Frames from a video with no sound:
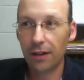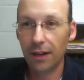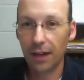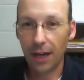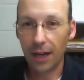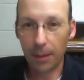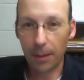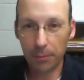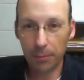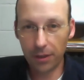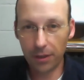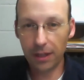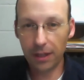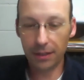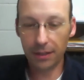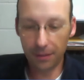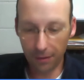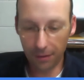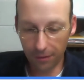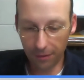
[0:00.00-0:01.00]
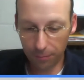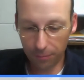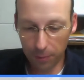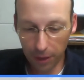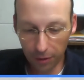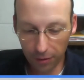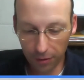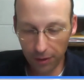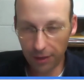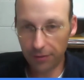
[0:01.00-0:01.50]
I'm looking at the
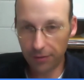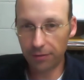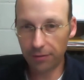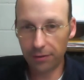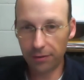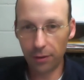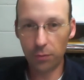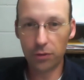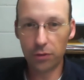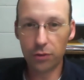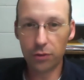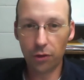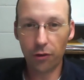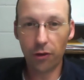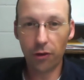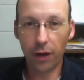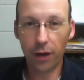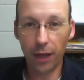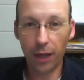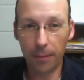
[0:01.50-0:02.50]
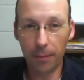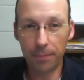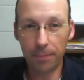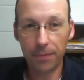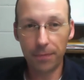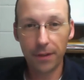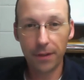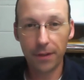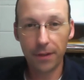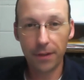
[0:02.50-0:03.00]
speaker list to see which order I am.
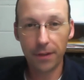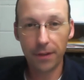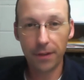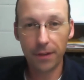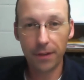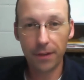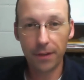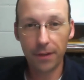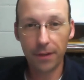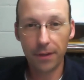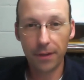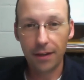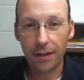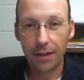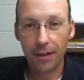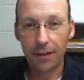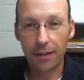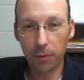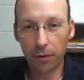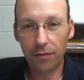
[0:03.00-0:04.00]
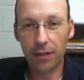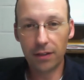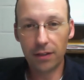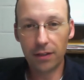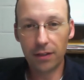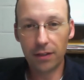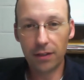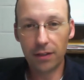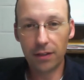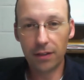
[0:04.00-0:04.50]
The person
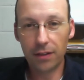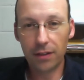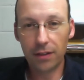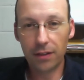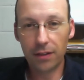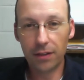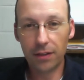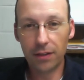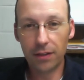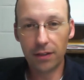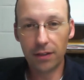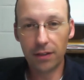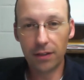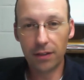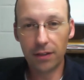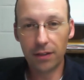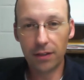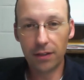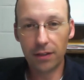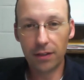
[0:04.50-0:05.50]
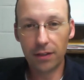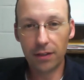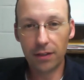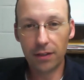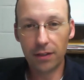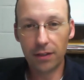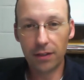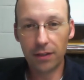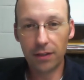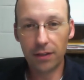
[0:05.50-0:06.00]
giving the talk before me is my
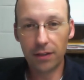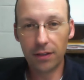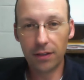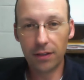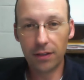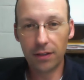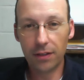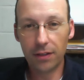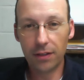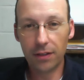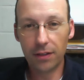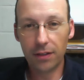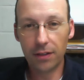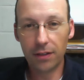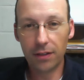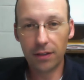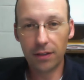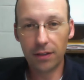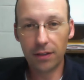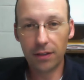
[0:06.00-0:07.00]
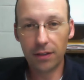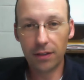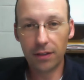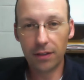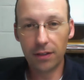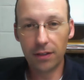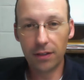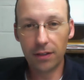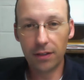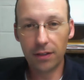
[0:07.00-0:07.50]
high school physics teacher who I hadn't seen in
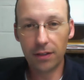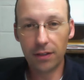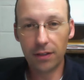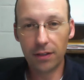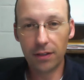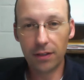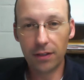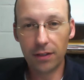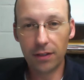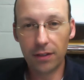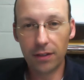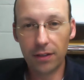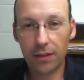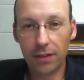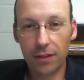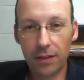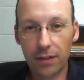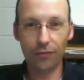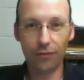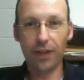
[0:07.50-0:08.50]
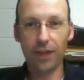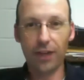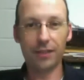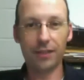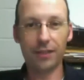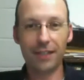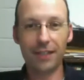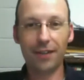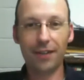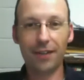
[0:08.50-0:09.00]
9 years because I was in, you know, 3
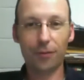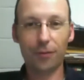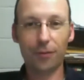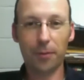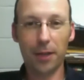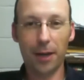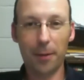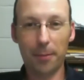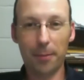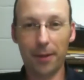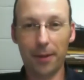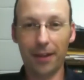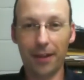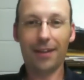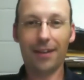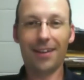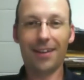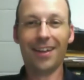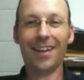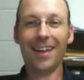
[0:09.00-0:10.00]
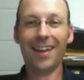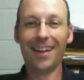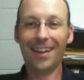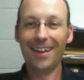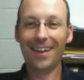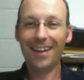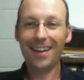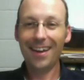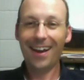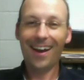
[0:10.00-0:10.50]
different states from then. I'm like,
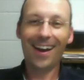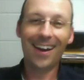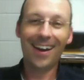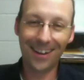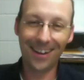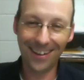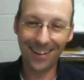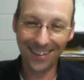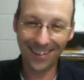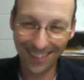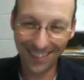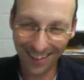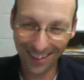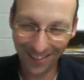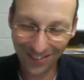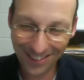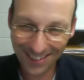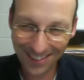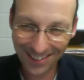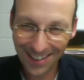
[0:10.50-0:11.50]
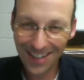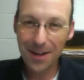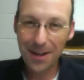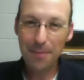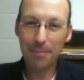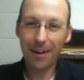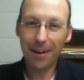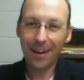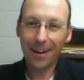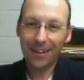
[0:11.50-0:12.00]
that was
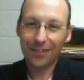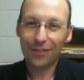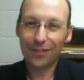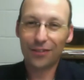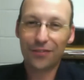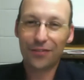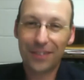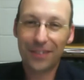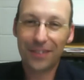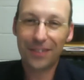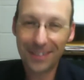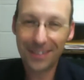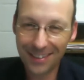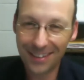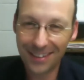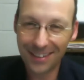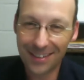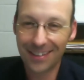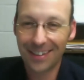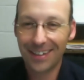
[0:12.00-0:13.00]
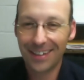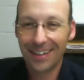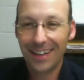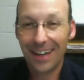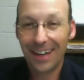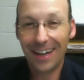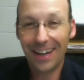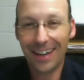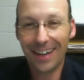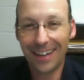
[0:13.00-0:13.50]
my high school physics teacher,
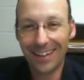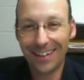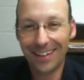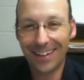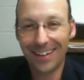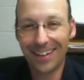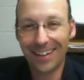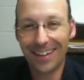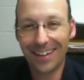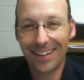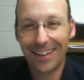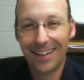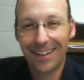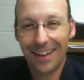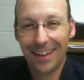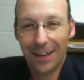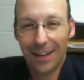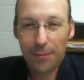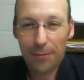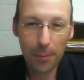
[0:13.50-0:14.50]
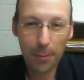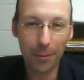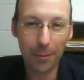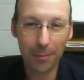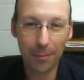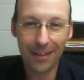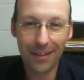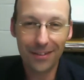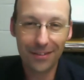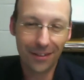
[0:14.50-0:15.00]
and he
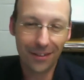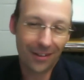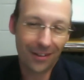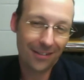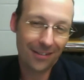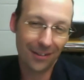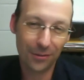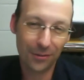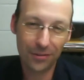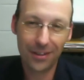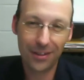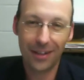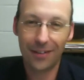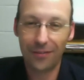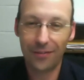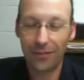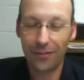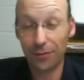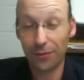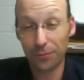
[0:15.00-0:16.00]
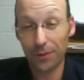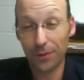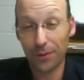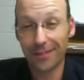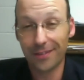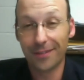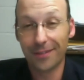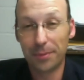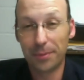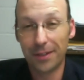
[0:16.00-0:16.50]
remembered me, so it was it was
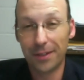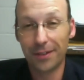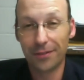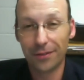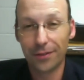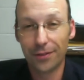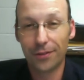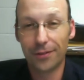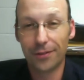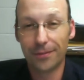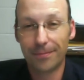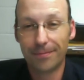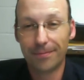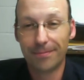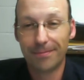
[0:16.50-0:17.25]
weird, but it was cool.